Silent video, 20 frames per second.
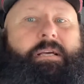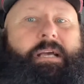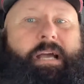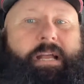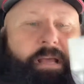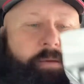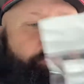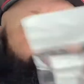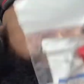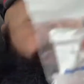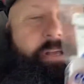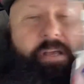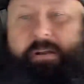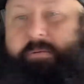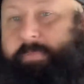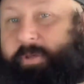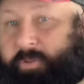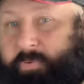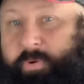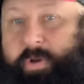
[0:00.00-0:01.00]
And I put in
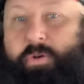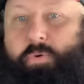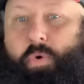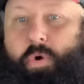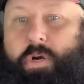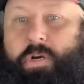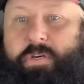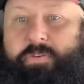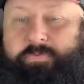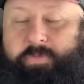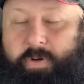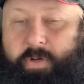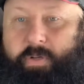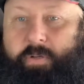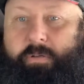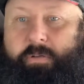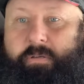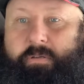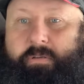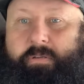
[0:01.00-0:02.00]
about 3/4
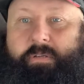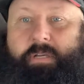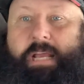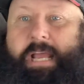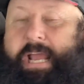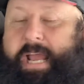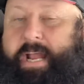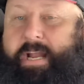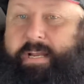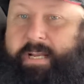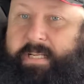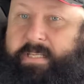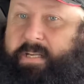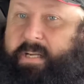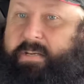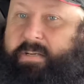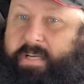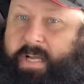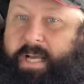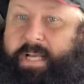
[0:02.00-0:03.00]
full, and it's
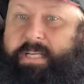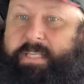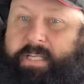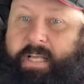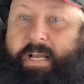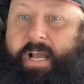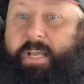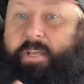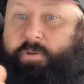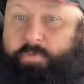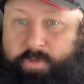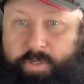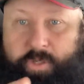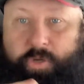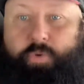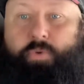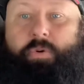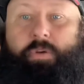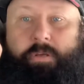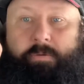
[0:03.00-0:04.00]
a nice thing. I use
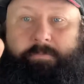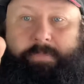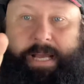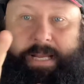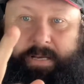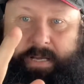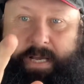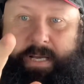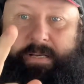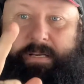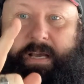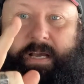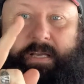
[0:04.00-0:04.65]
two of them at night.